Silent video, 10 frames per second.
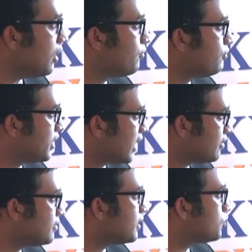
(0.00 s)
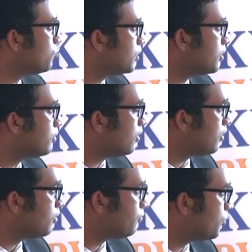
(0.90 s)
If it has led to a
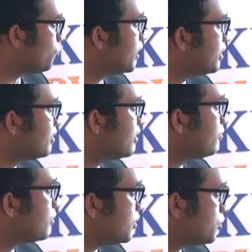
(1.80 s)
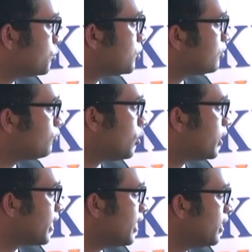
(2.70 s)
few deaths and if the situation is
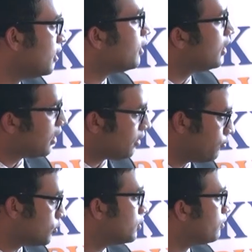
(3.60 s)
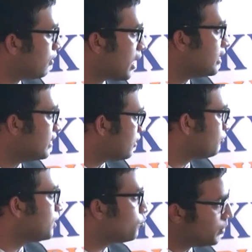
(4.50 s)
volatile, for at
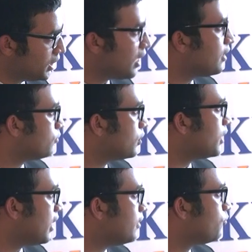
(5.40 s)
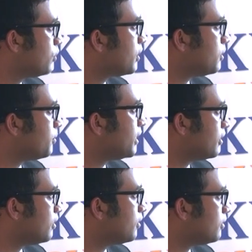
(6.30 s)
that very moment, I would recommend.